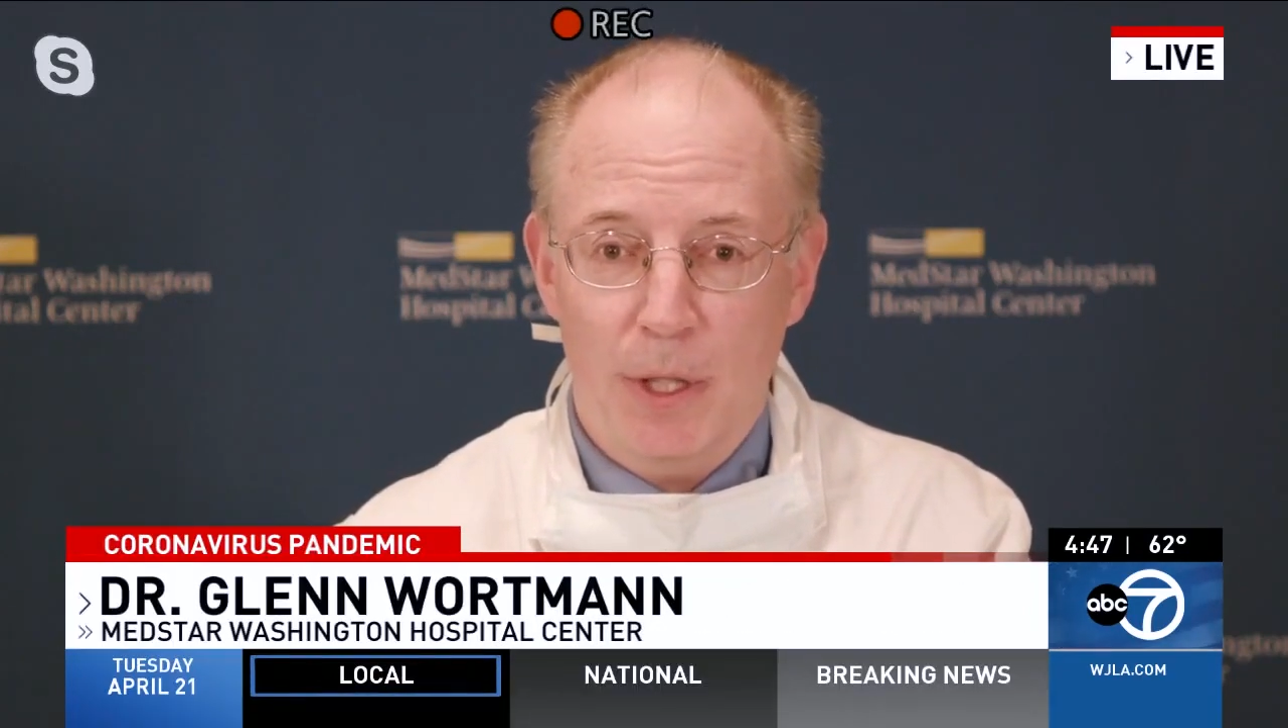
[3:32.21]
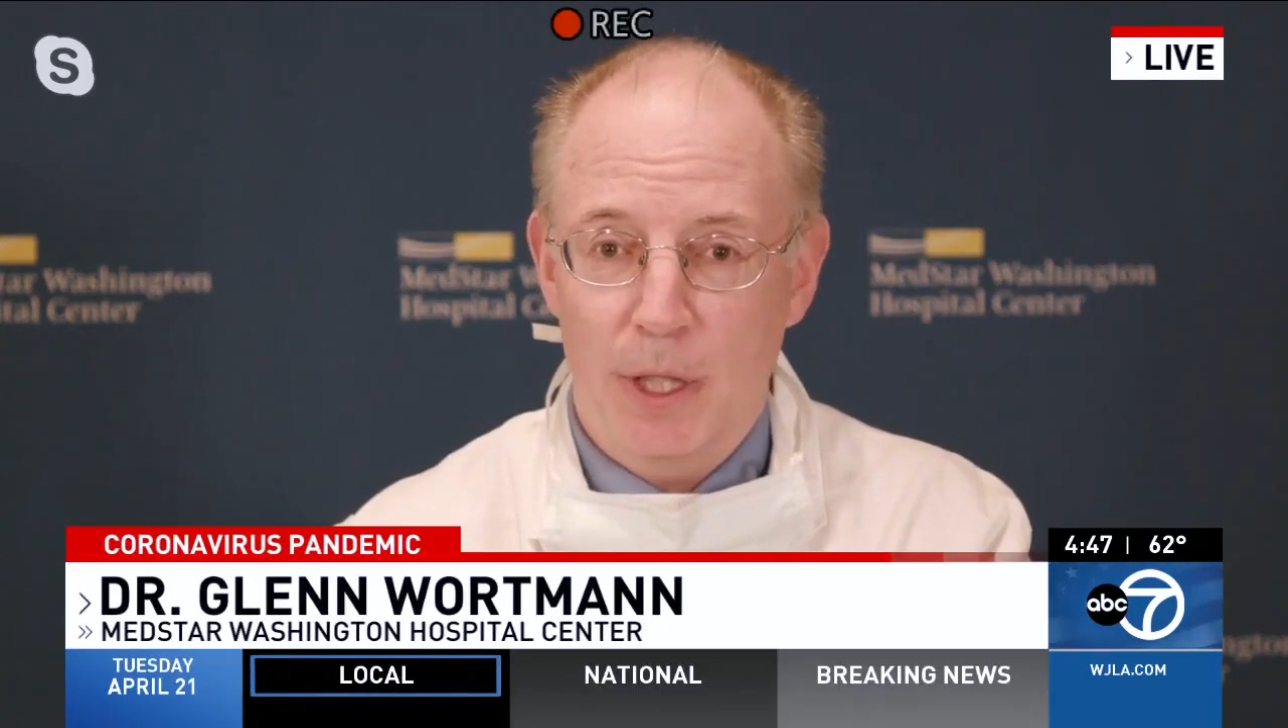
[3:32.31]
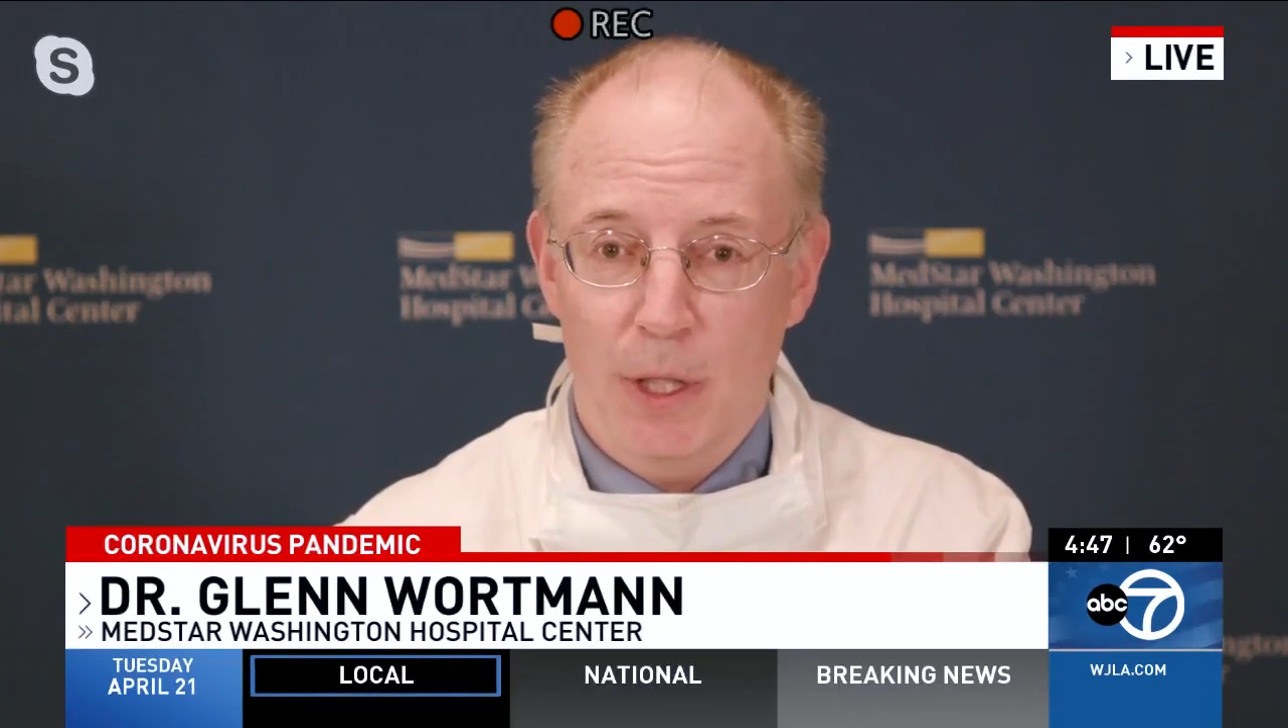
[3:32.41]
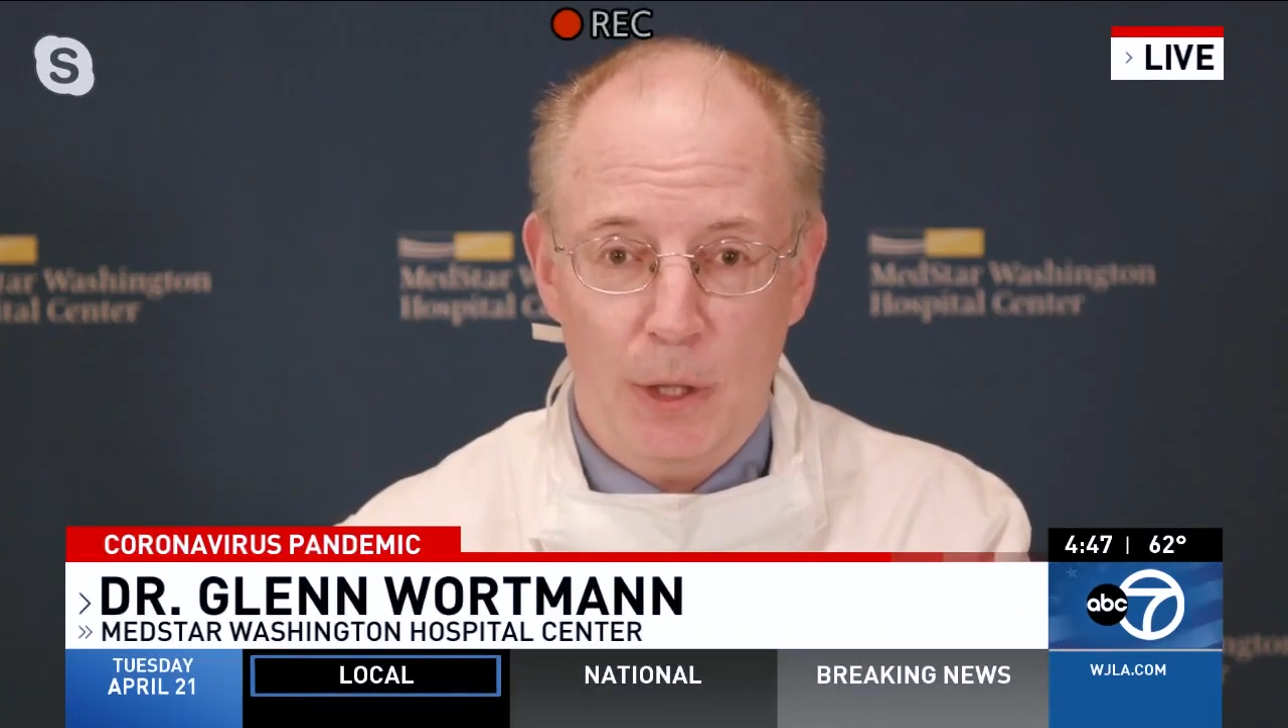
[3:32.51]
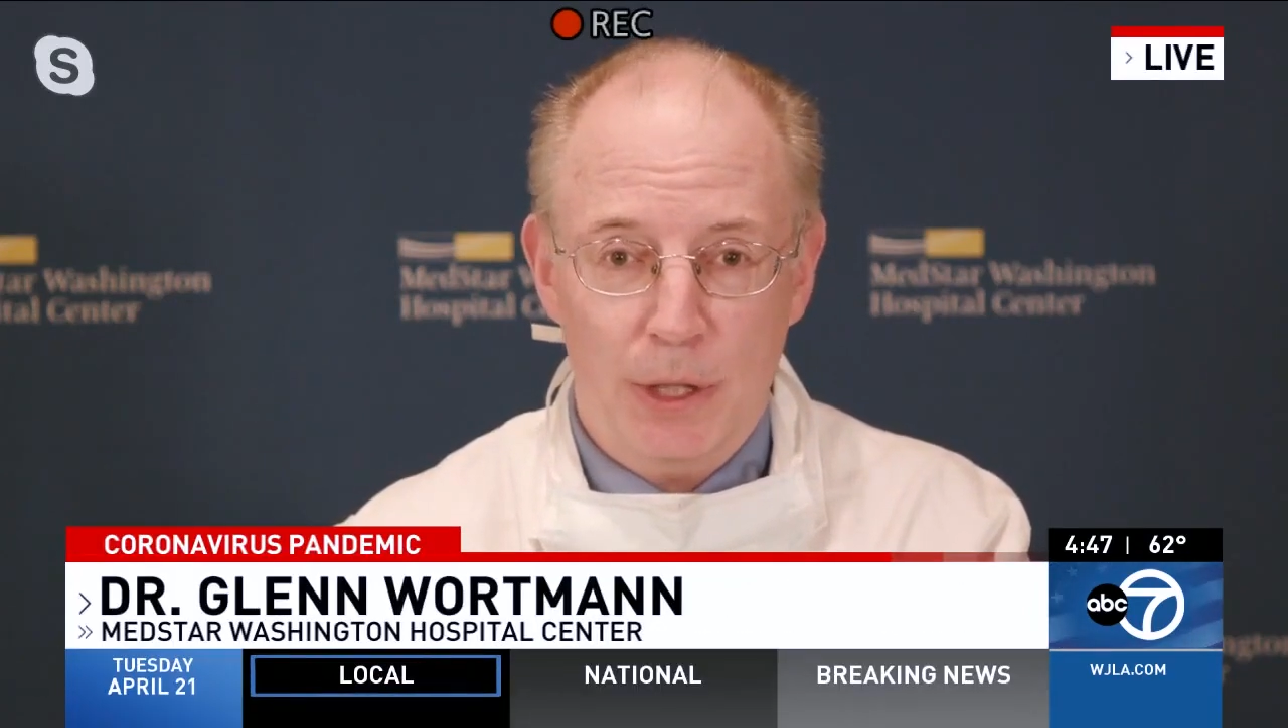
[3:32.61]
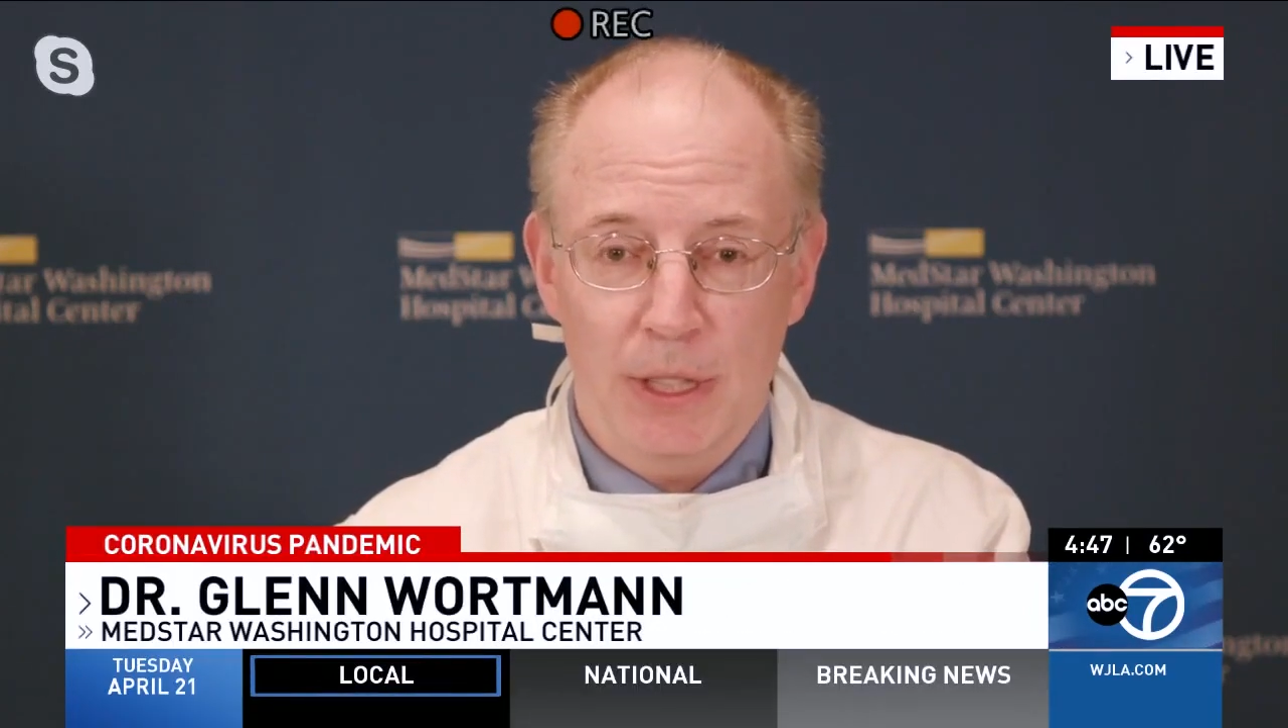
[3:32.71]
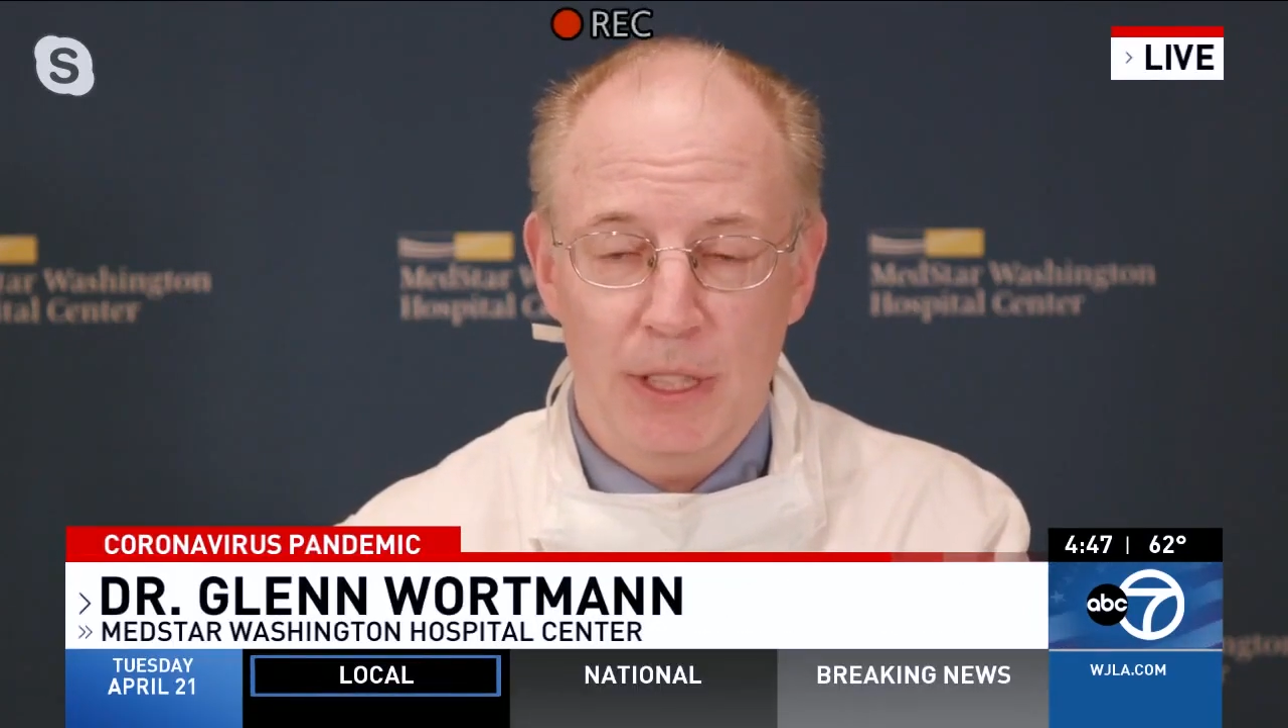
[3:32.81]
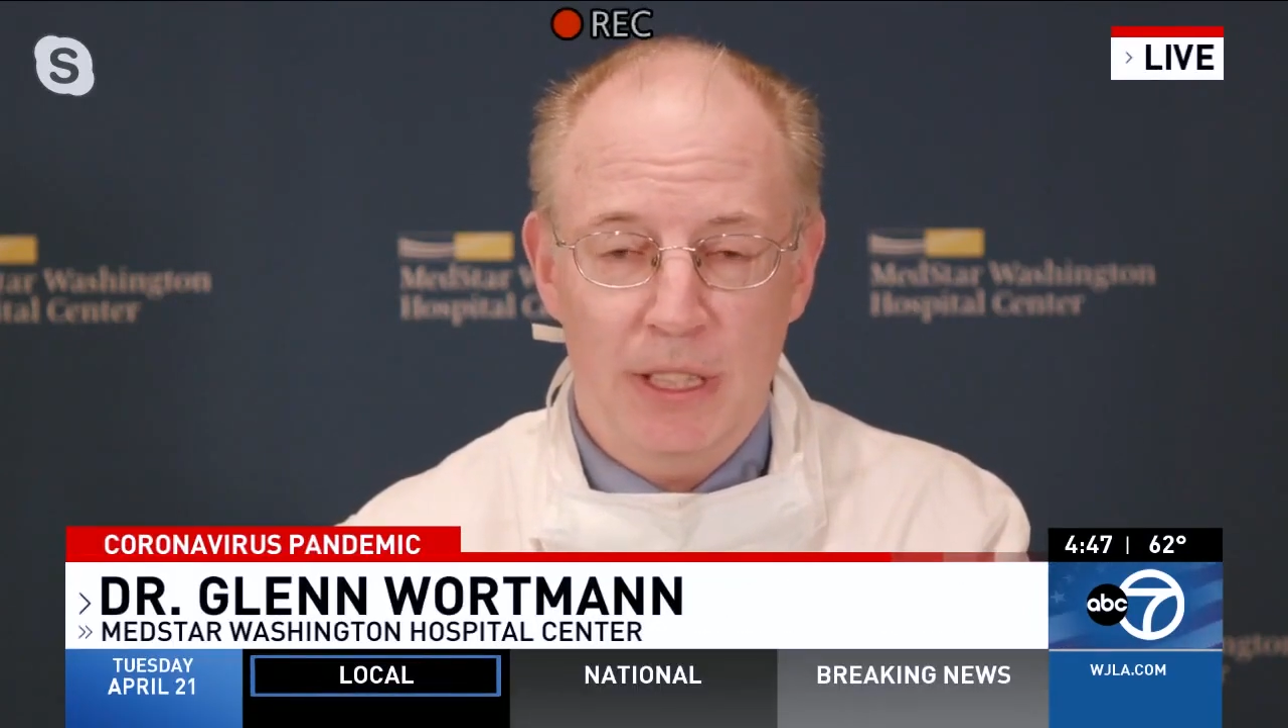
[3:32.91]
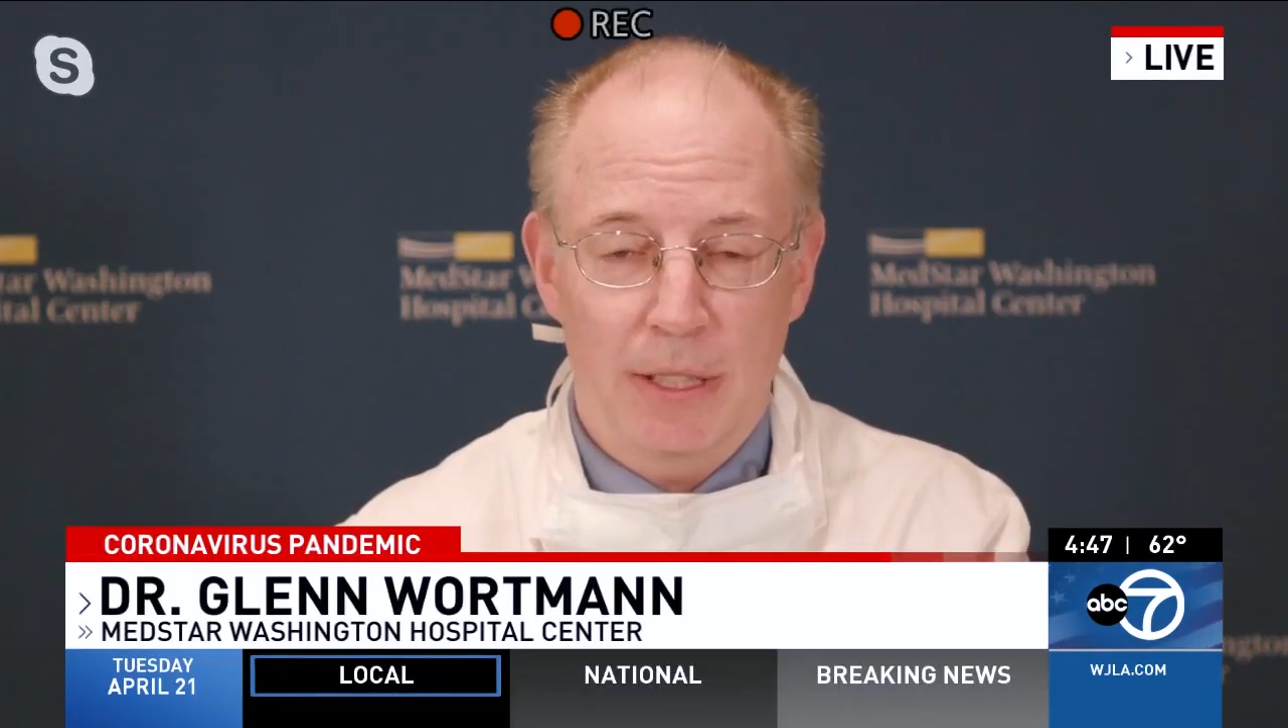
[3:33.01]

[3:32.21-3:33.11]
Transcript: The nurses,